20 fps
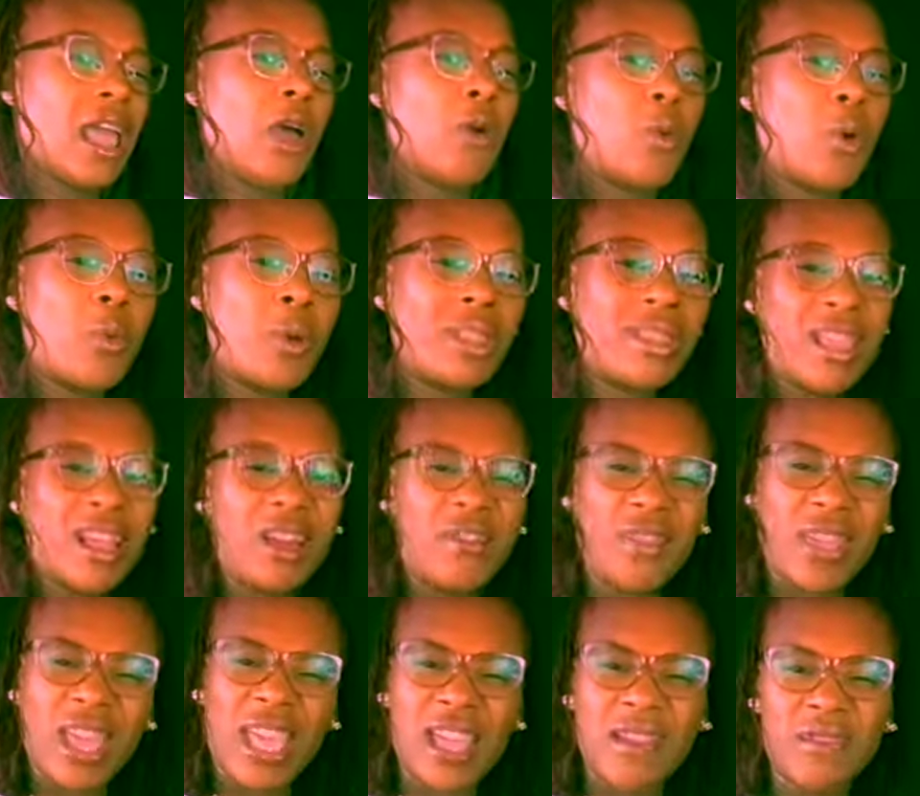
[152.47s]
When we think of
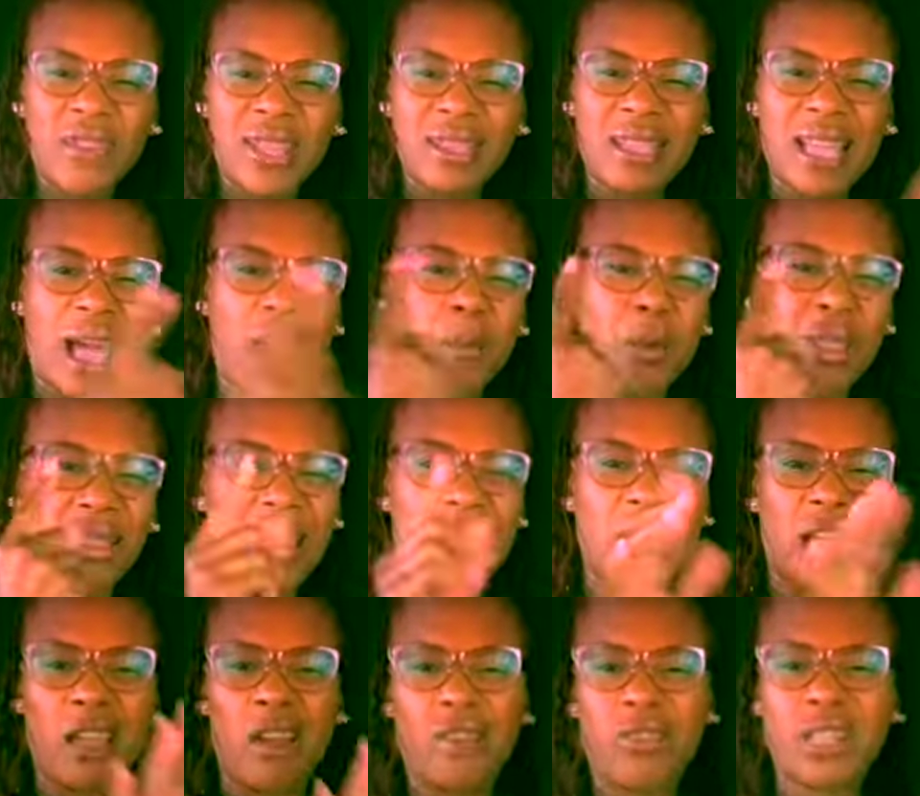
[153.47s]
evening time, we
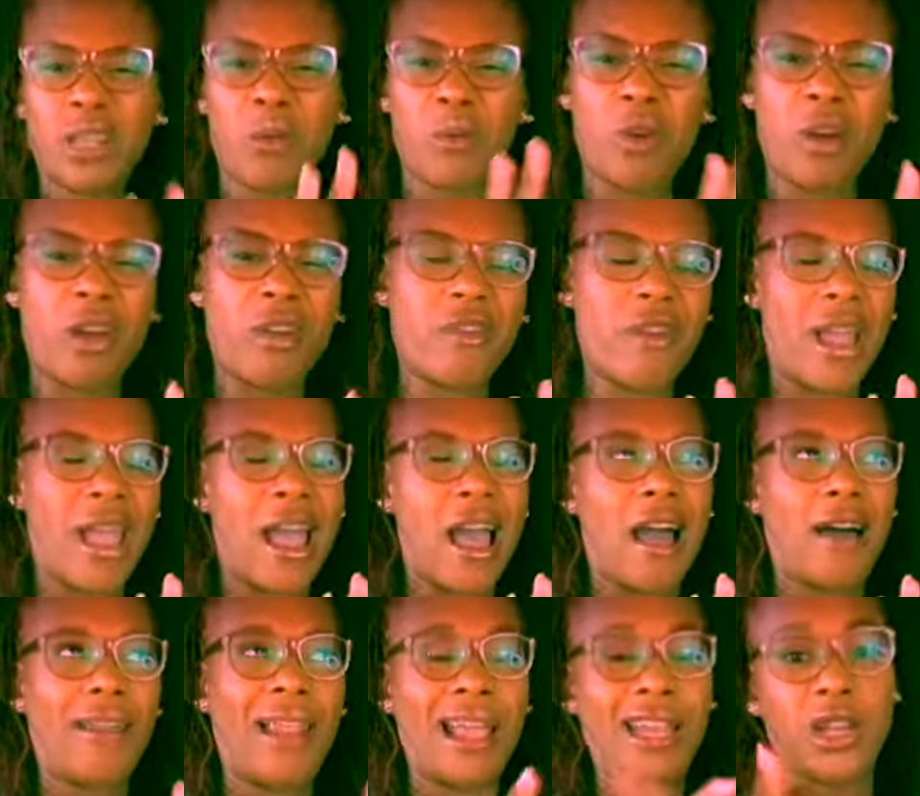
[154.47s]
think of somewhere
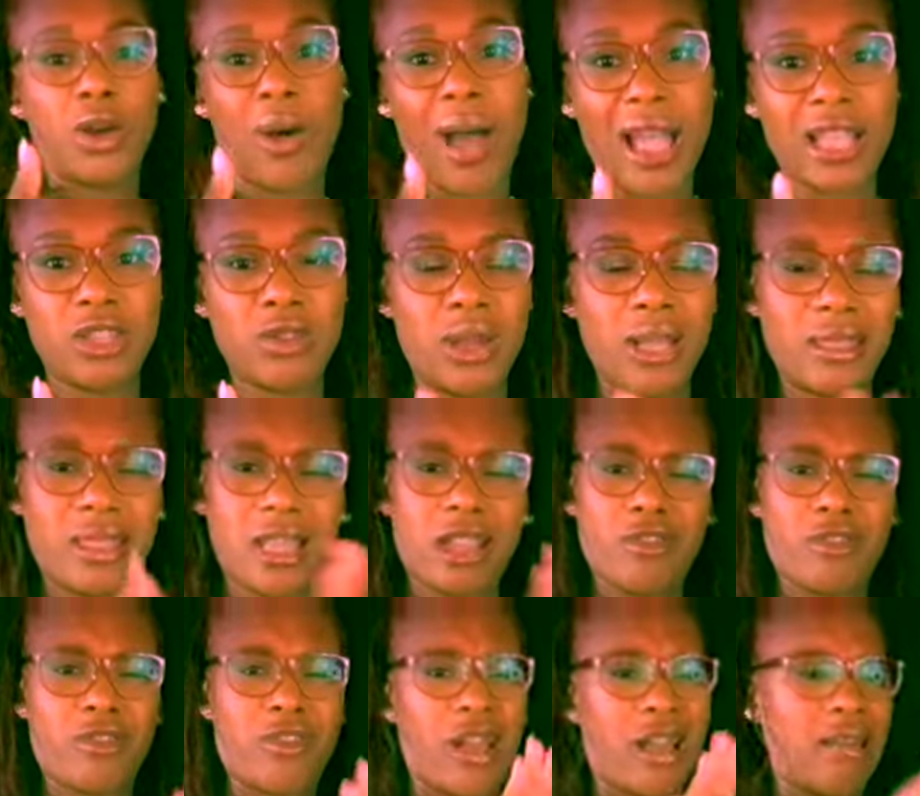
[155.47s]
around, I know I do, I think of
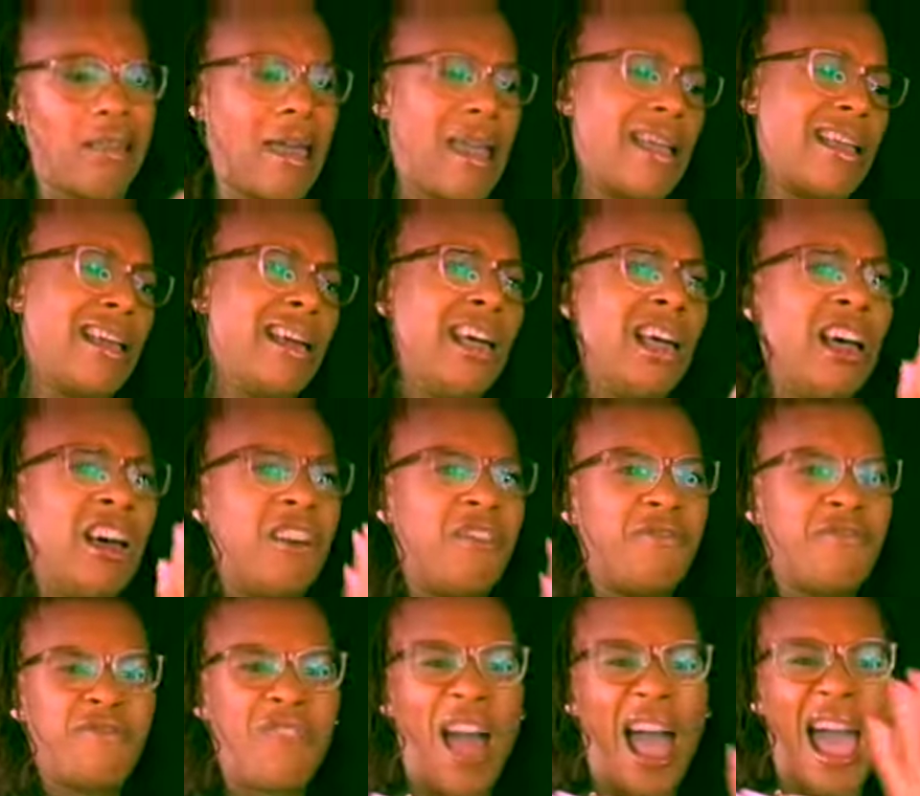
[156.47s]
around like
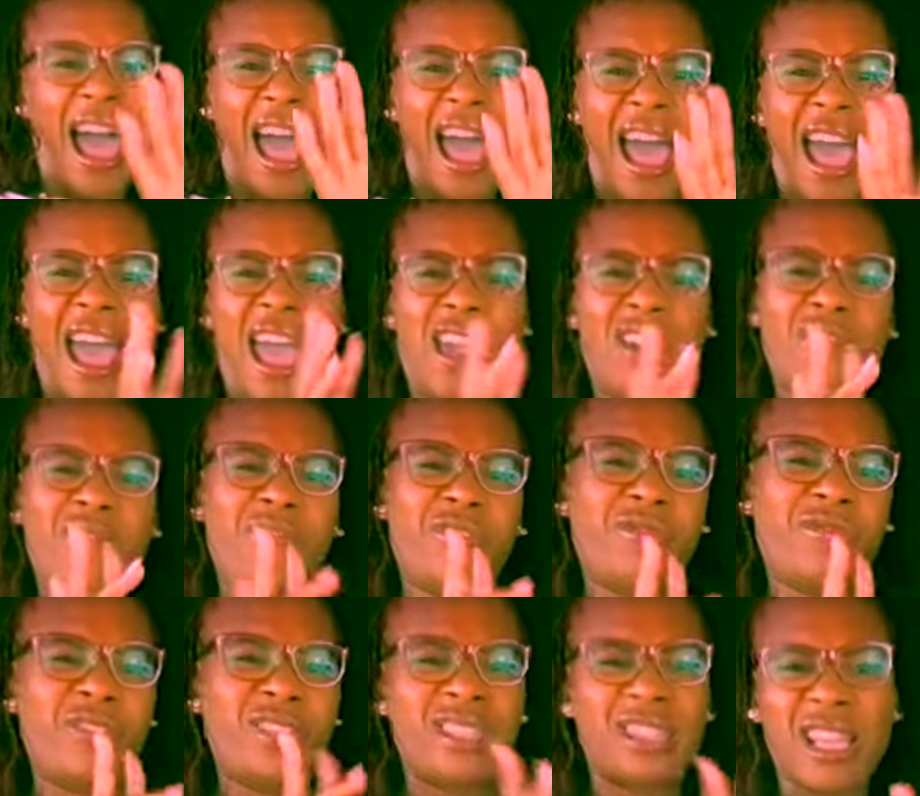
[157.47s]
5,
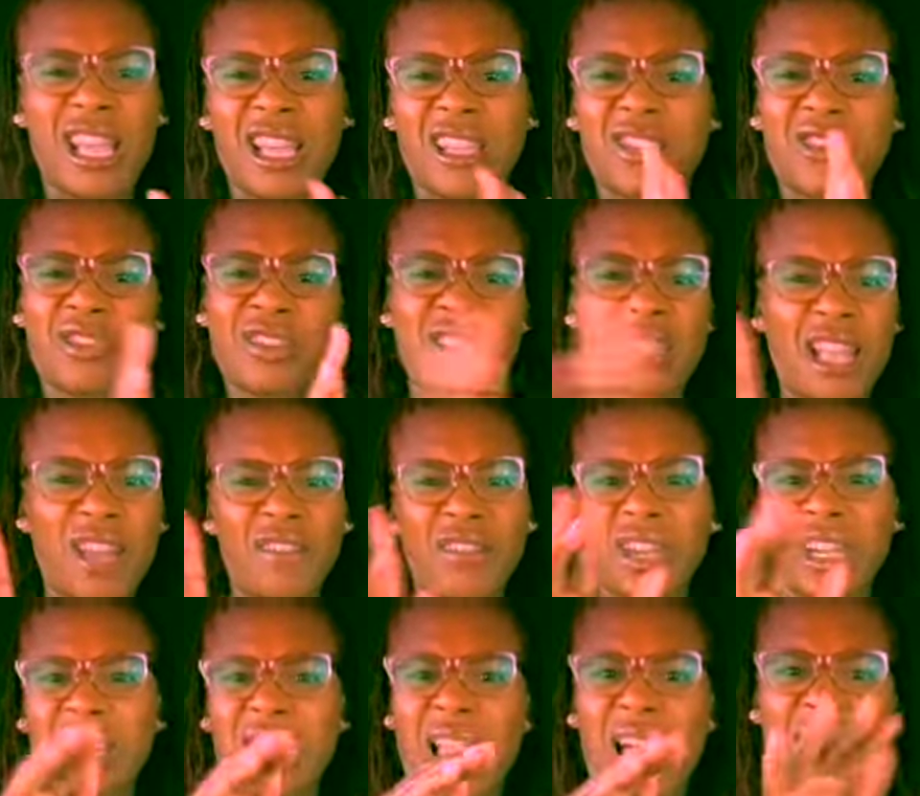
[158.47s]
6, or 7
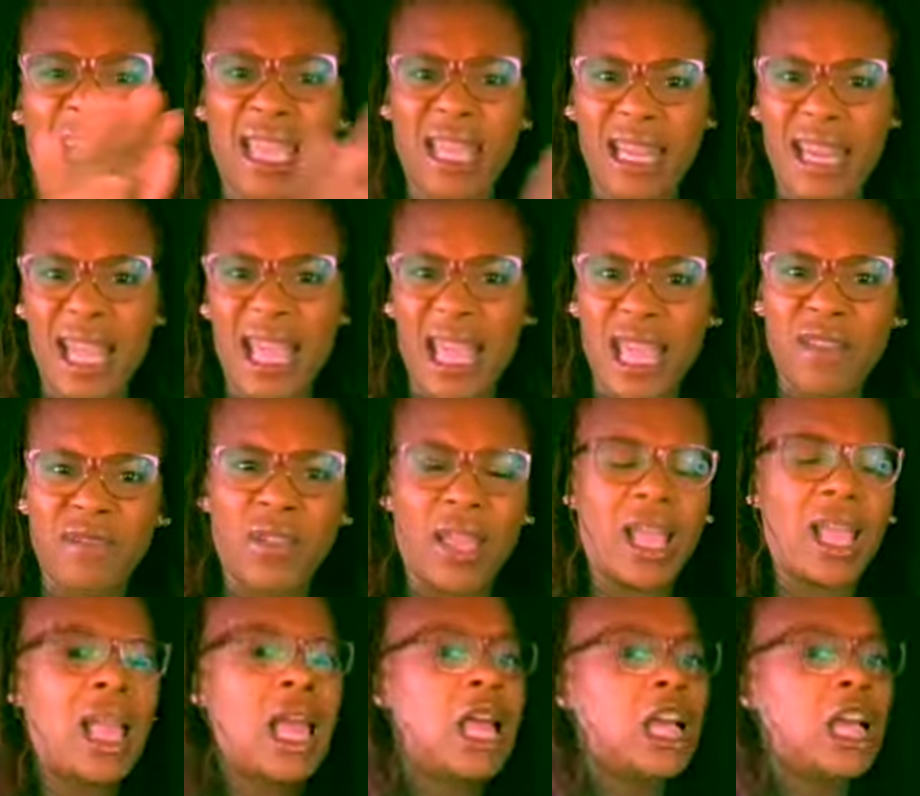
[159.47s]
o'clock in the evening.